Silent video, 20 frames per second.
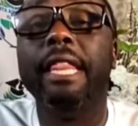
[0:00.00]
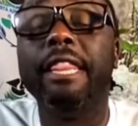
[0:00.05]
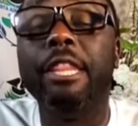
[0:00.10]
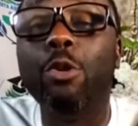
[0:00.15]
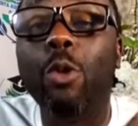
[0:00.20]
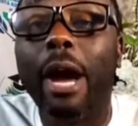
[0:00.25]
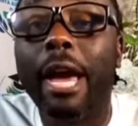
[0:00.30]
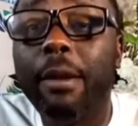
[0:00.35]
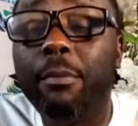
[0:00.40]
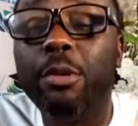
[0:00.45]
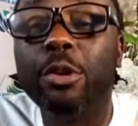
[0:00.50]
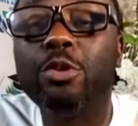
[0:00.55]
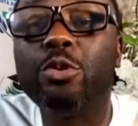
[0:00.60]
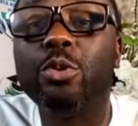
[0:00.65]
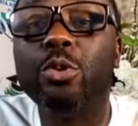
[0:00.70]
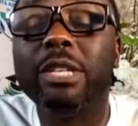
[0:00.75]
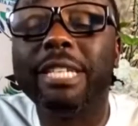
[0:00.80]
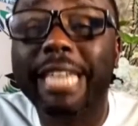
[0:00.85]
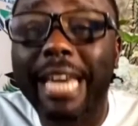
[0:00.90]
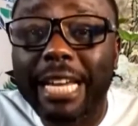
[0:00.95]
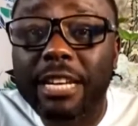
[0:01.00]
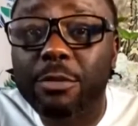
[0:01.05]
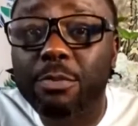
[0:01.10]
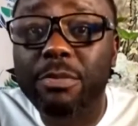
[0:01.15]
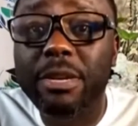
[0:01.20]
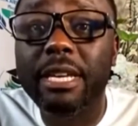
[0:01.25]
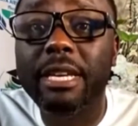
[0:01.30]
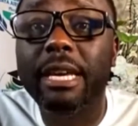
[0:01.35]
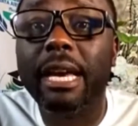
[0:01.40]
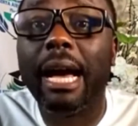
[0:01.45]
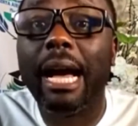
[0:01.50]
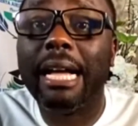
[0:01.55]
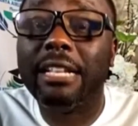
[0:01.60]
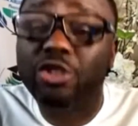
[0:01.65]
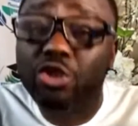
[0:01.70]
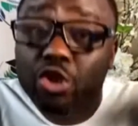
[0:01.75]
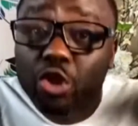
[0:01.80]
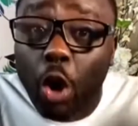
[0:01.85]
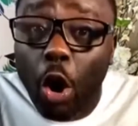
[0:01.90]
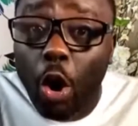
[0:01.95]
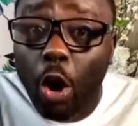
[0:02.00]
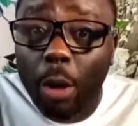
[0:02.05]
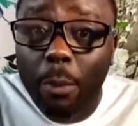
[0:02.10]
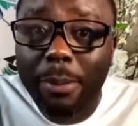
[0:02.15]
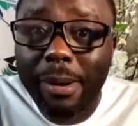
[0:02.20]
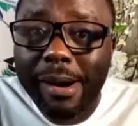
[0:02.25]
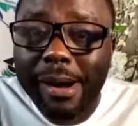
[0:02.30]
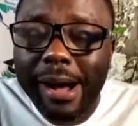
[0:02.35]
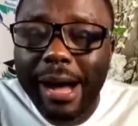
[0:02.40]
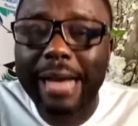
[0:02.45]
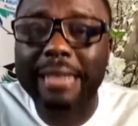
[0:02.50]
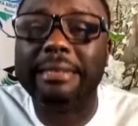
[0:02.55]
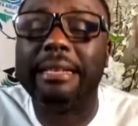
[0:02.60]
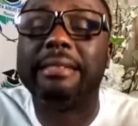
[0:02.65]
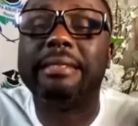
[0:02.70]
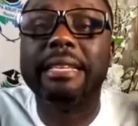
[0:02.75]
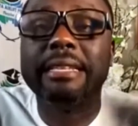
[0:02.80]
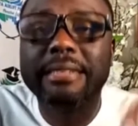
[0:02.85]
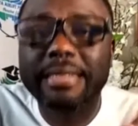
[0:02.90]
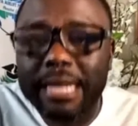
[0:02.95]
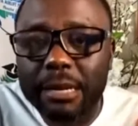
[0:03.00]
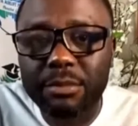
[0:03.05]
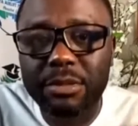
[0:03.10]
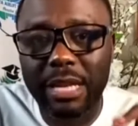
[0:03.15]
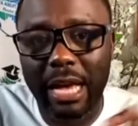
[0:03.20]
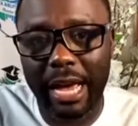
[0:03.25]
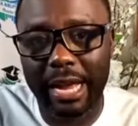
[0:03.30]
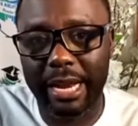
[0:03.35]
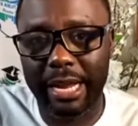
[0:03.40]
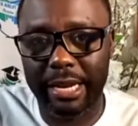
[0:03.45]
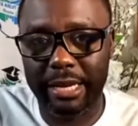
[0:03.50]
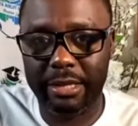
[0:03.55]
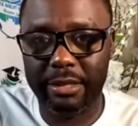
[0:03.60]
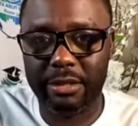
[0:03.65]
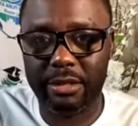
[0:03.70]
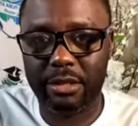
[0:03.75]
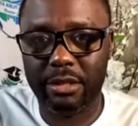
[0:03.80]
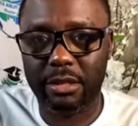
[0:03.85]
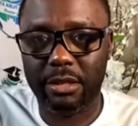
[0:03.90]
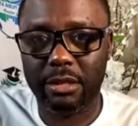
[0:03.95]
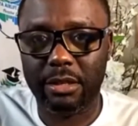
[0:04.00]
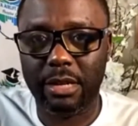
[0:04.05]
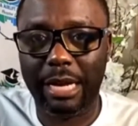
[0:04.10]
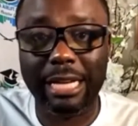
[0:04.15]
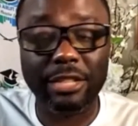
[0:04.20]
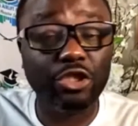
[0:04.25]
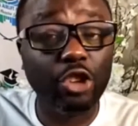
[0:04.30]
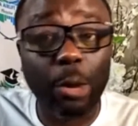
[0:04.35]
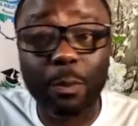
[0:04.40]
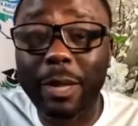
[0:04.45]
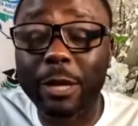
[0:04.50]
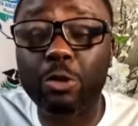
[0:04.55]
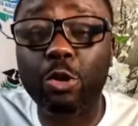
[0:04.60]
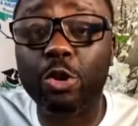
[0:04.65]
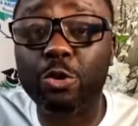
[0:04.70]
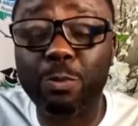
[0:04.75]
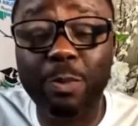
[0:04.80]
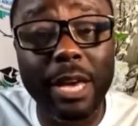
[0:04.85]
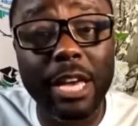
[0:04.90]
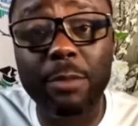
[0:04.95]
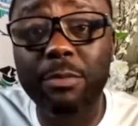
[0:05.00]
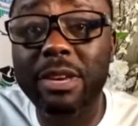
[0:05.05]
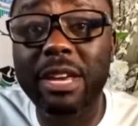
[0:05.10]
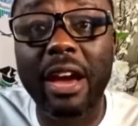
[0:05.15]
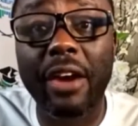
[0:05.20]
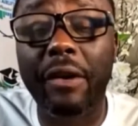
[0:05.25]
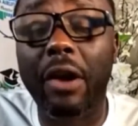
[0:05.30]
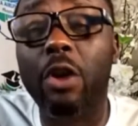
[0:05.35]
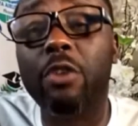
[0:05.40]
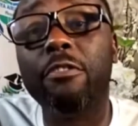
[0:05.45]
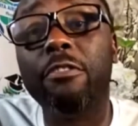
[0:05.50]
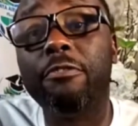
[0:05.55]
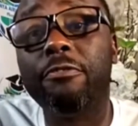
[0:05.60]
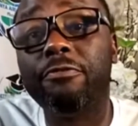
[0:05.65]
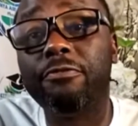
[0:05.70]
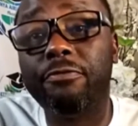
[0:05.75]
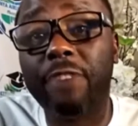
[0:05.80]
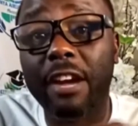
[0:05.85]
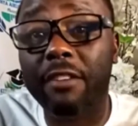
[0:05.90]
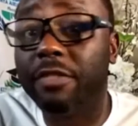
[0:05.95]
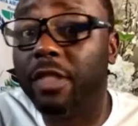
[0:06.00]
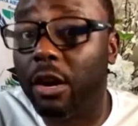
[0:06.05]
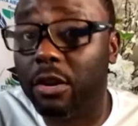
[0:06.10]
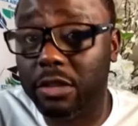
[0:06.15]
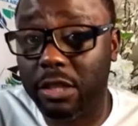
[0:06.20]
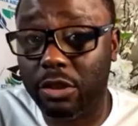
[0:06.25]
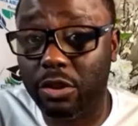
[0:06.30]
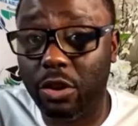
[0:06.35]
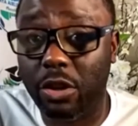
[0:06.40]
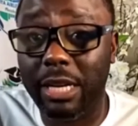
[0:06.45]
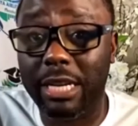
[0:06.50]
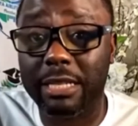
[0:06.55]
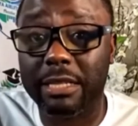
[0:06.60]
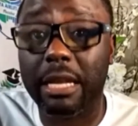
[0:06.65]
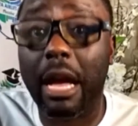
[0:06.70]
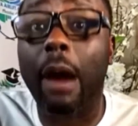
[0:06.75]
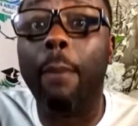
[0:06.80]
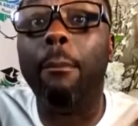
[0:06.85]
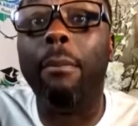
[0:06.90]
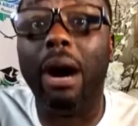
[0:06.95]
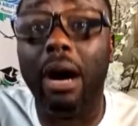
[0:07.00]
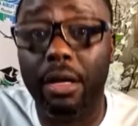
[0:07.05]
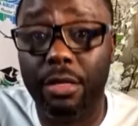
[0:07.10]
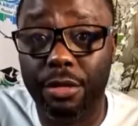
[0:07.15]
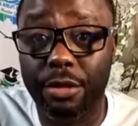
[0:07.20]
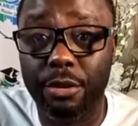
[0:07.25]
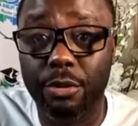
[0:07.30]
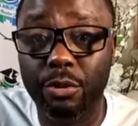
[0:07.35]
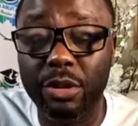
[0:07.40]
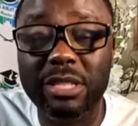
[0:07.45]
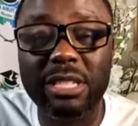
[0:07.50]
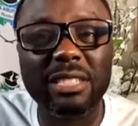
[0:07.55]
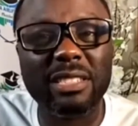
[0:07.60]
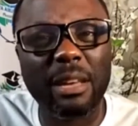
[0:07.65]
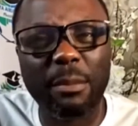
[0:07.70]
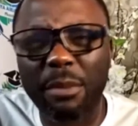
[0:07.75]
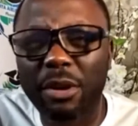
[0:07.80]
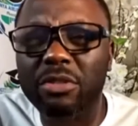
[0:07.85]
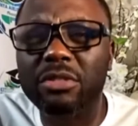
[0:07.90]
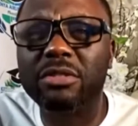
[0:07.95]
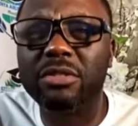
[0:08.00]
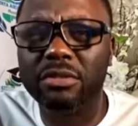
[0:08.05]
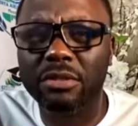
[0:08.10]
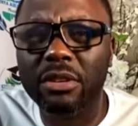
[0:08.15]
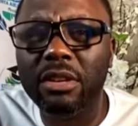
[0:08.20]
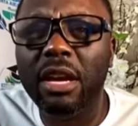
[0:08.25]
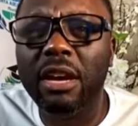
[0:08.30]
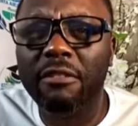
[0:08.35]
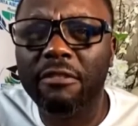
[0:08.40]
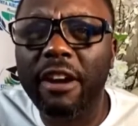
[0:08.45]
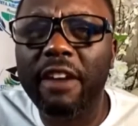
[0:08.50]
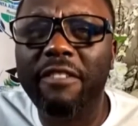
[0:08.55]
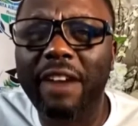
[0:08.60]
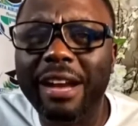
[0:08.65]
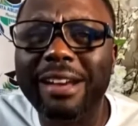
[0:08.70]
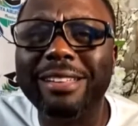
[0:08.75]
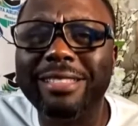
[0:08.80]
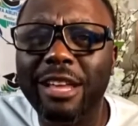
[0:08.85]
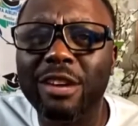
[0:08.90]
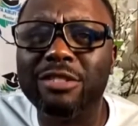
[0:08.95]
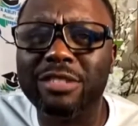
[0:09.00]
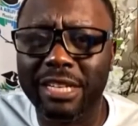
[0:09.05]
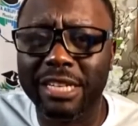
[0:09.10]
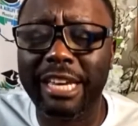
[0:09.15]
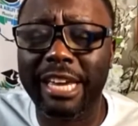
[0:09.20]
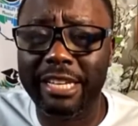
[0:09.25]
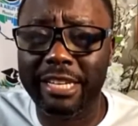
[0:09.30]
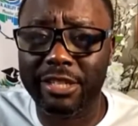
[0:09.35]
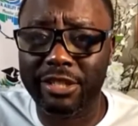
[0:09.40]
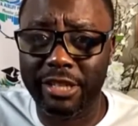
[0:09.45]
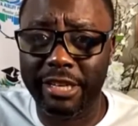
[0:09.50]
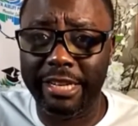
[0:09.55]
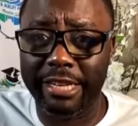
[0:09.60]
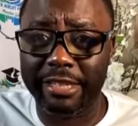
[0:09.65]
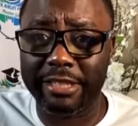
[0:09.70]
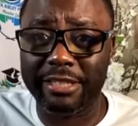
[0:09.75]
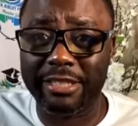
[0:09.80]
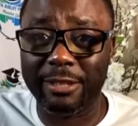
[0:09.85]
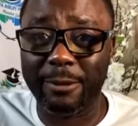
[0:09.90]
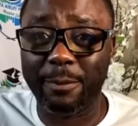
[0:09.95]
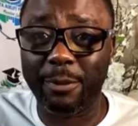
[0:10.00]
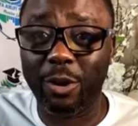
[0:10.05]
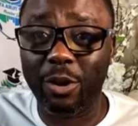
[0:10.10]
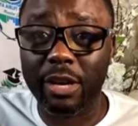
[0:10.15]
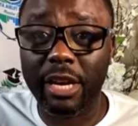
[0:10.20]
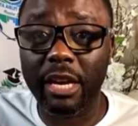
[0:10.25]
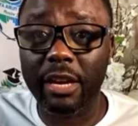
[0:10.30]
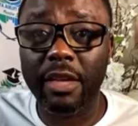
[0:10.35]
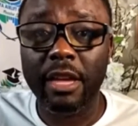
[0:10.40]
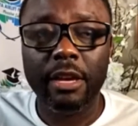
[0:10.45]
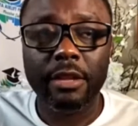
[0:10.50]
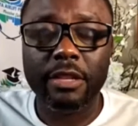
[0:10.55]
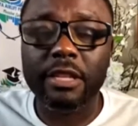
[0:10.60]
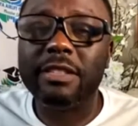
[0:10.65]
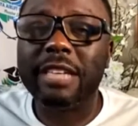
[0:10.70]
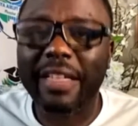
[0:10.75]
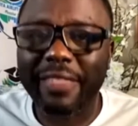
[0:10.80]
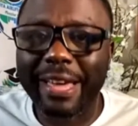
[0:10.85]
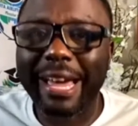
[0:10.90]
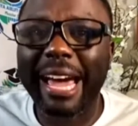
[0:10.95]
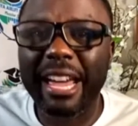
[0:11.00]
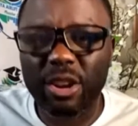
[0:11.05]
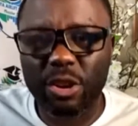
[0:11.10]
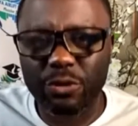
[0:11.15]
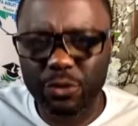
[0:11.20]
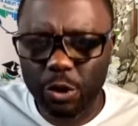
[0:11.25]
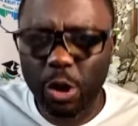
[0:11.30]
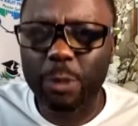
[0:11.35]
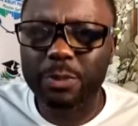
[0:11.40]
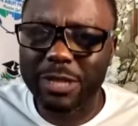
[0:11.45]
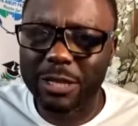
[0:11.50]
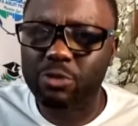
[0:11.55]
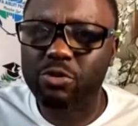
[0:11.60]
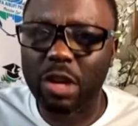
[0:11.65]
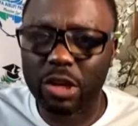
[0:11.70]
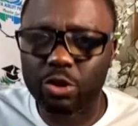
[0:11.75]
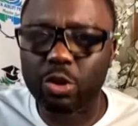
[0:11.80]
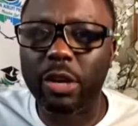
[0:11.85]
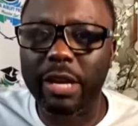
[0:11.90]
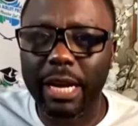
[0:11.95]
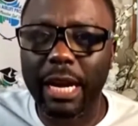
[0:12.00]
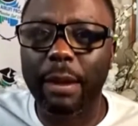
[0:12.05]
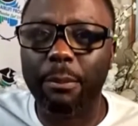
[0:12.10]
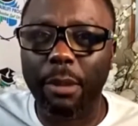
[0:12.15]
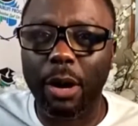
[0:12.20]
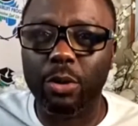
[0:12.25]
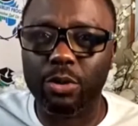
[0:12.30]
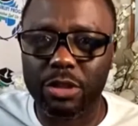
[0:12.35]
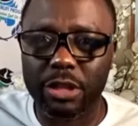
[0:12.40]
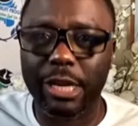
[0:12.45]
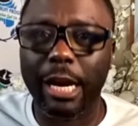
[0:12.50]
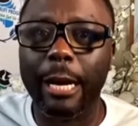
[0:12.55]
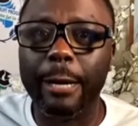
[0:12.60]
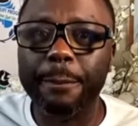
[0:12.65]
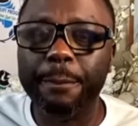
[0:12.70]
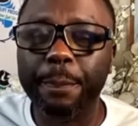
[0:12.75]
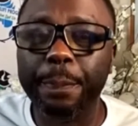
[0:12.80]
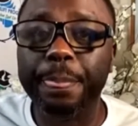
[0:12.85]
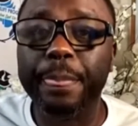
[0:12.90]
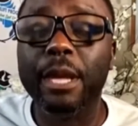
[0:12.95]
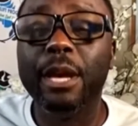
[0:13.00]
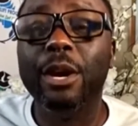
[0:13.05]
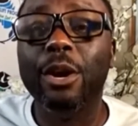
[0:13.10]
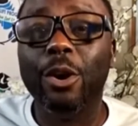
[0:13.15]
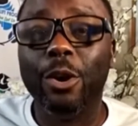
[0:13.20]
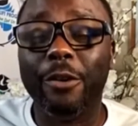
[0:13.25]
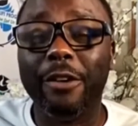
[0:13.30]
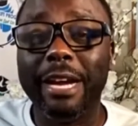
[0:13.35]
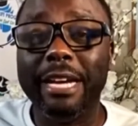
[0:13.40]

they were able to get me a job as a systems analyst. A job that was paying me around $5,000 a month, which is about 500,000 Kenya shillings. Okay, these are the kind of jobs that we are talking about, yeah? All